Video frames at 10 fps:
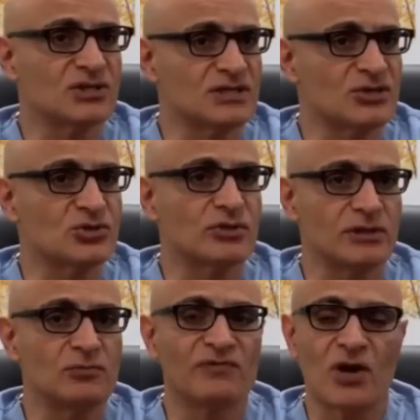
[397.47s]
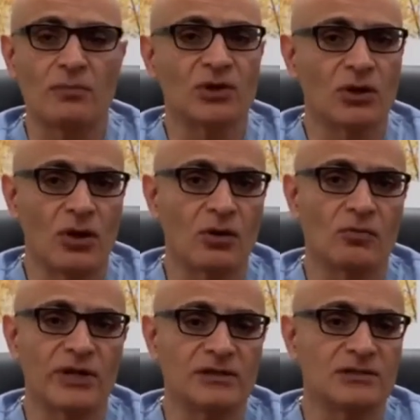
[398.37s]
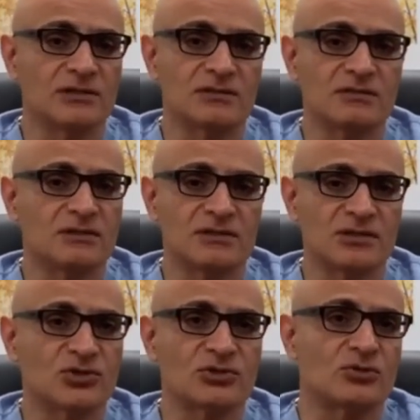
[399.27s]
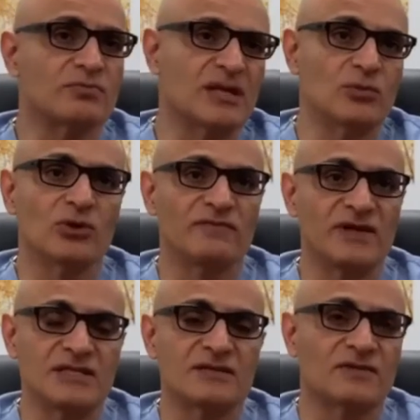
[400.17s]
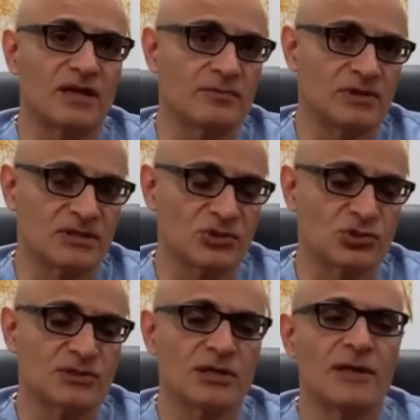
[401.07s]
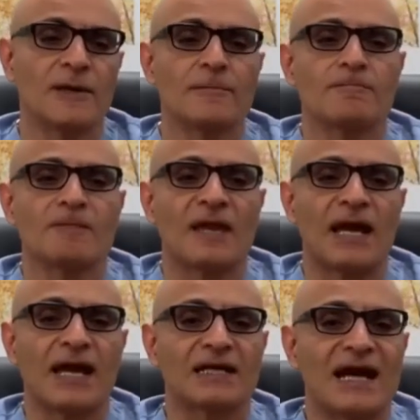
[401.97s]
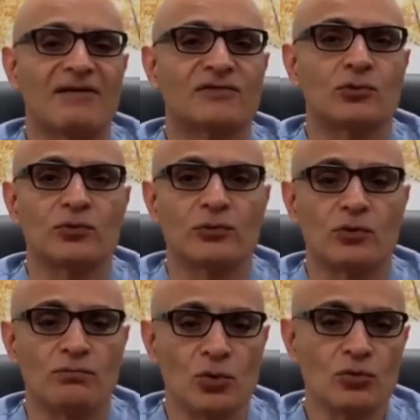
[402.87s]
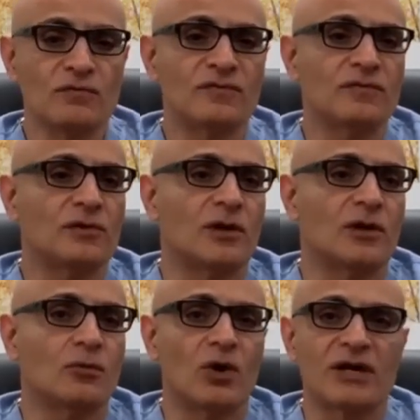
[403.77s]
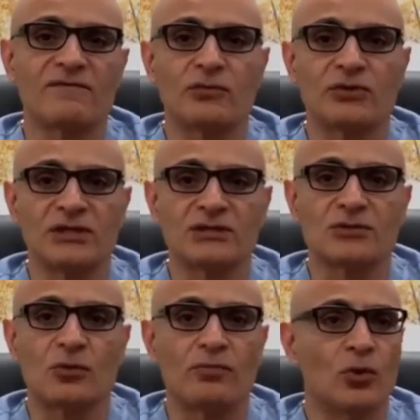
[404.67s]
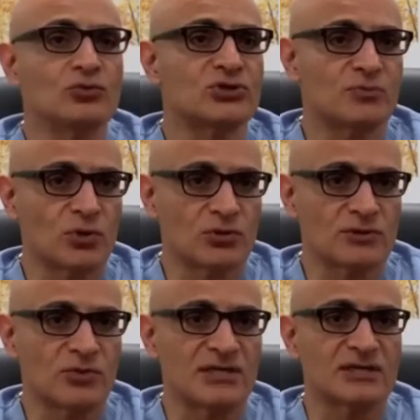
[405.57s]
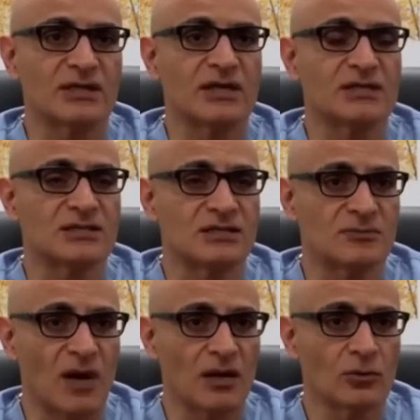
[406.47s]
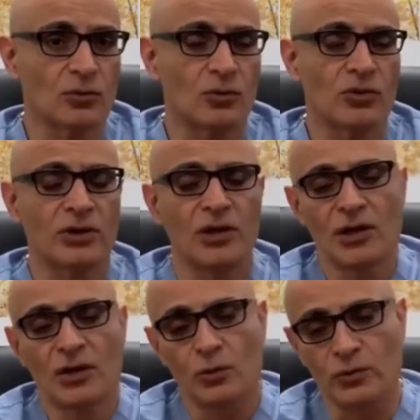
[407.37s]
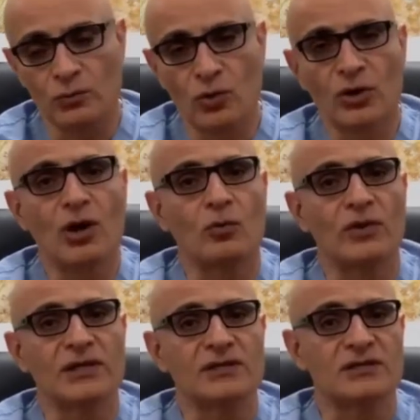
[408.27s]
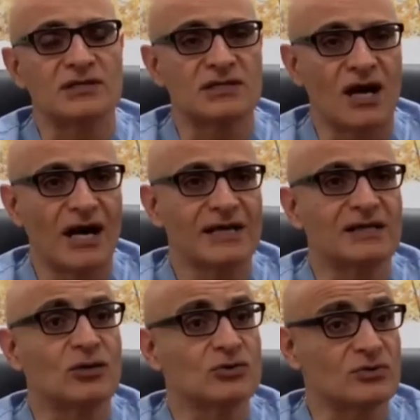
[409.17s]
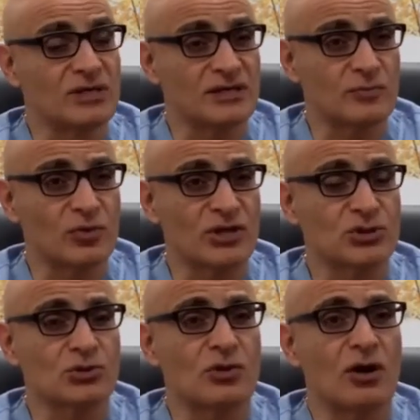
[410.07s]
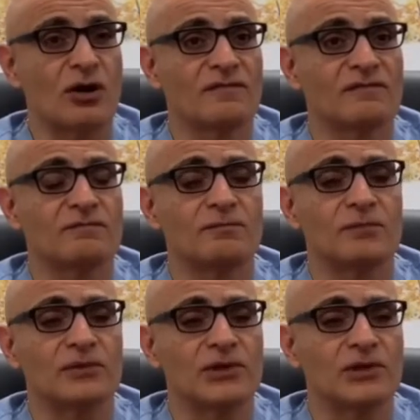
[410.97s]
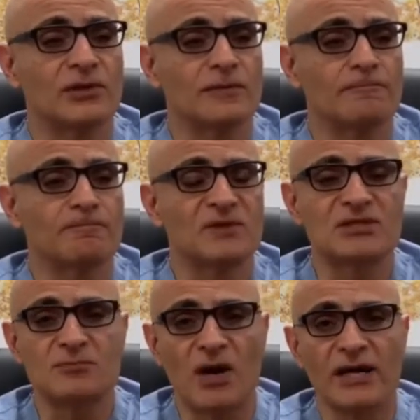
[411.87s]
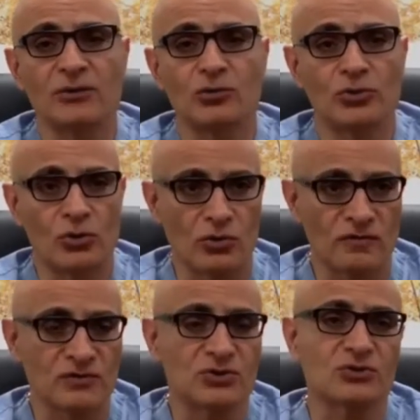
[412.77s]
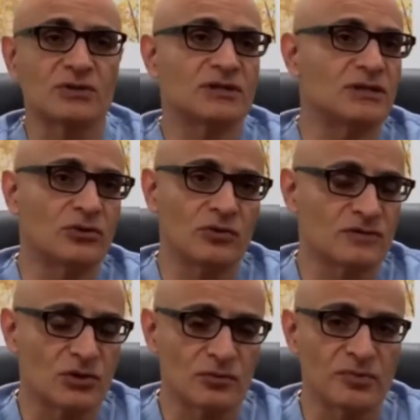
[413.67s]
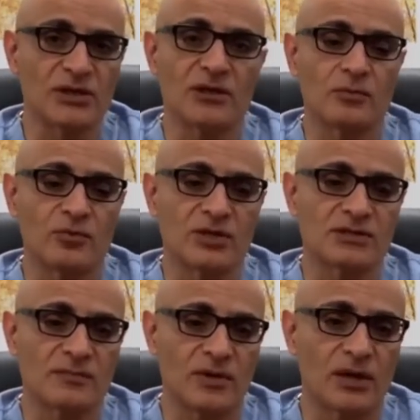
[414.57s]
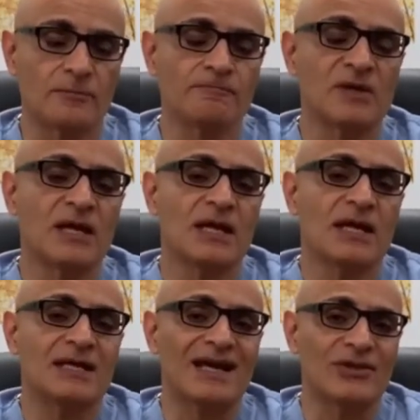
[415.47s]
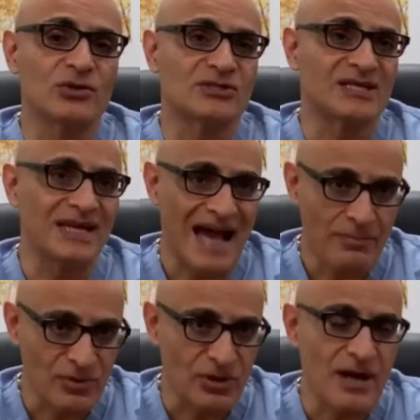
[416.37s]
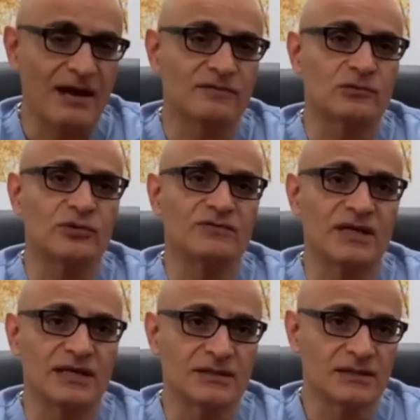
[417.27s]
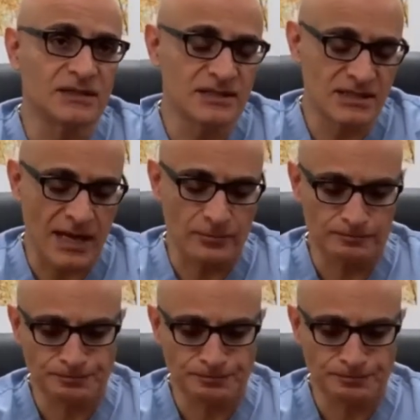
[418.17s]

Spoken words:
Essentially, we've come a long way. These incisions are minimal invasive type incisions. And after we remove whatever disc or bone spur is pressing against the spinal cord, we work our way to the side and also take the pressure off the spinal nerves so that the nerves are being compressed upon. Now, there's a gap there after we've taken the disc out.